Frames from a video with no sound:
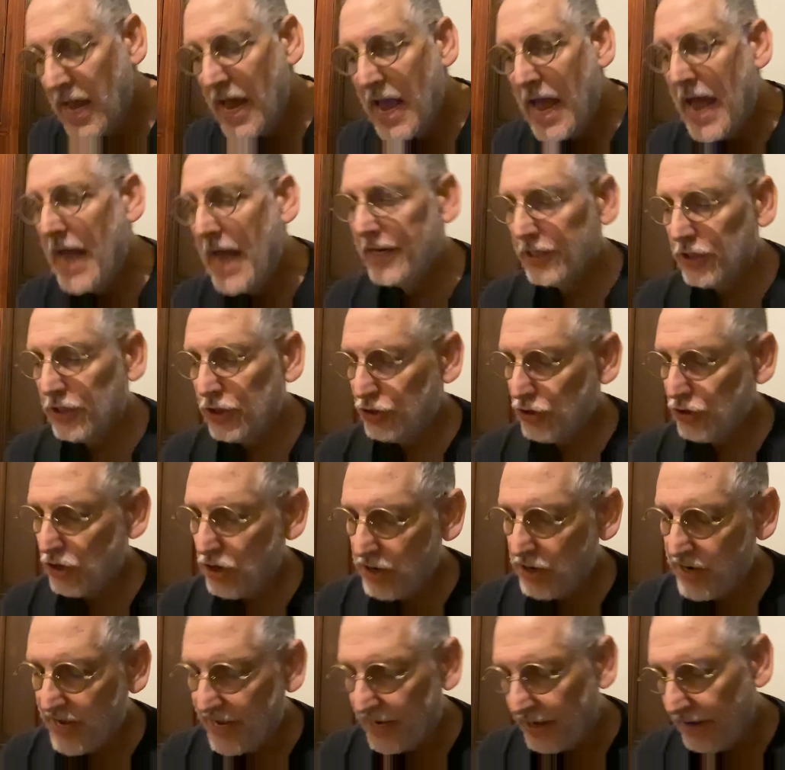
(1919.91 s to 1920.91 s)
and
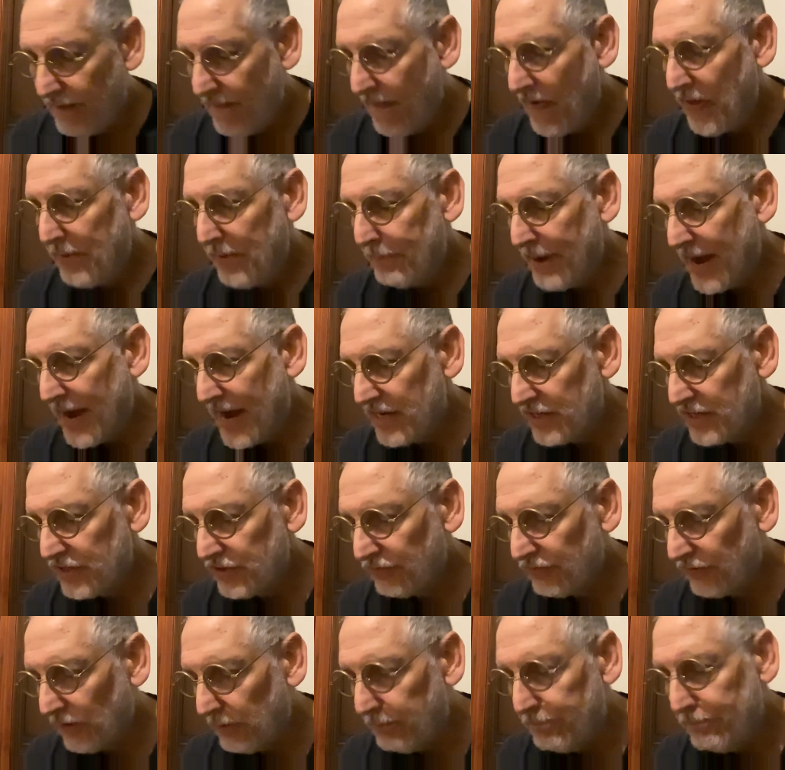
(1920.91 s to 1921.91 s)
turning pass
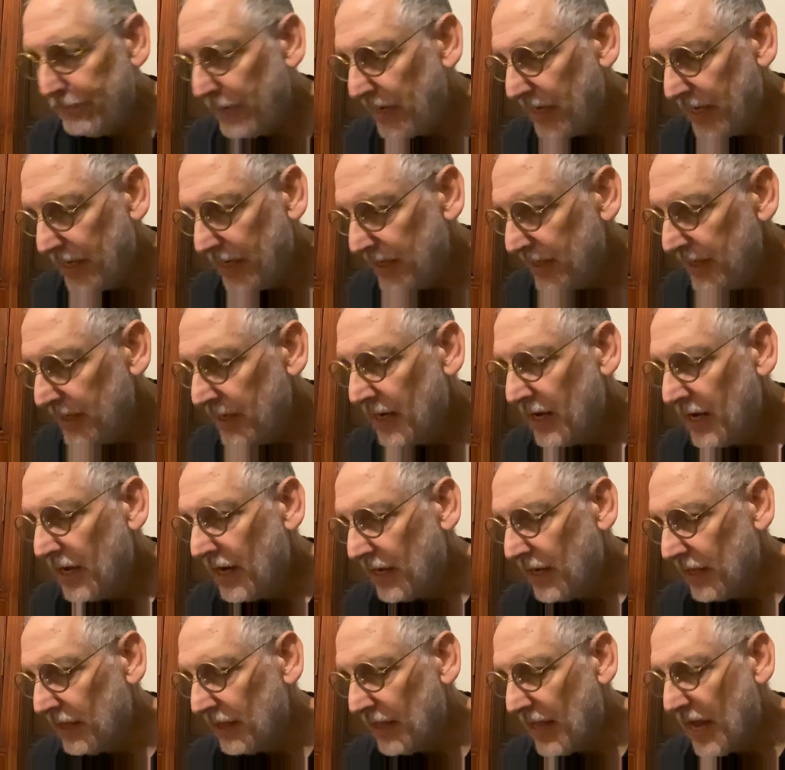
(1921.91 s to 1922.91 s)
from me,
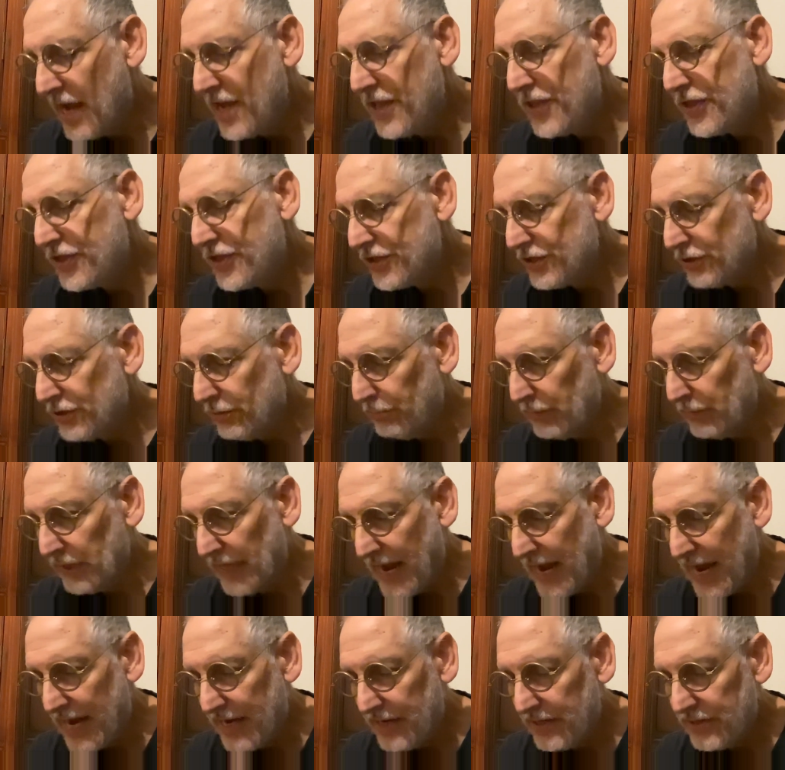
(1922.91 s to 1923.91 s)
a lithesome
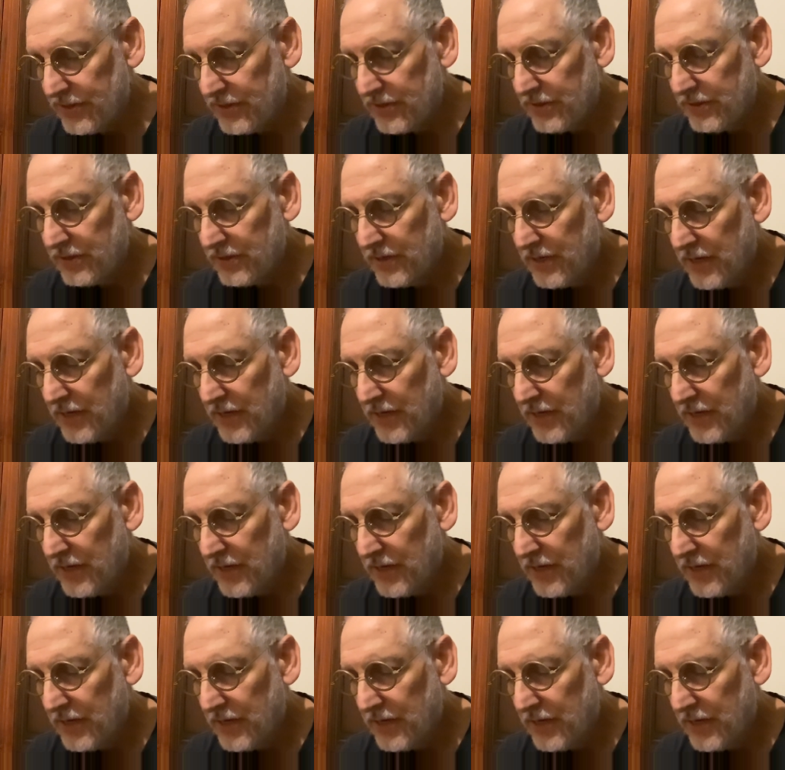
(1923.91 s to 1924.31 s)
lass,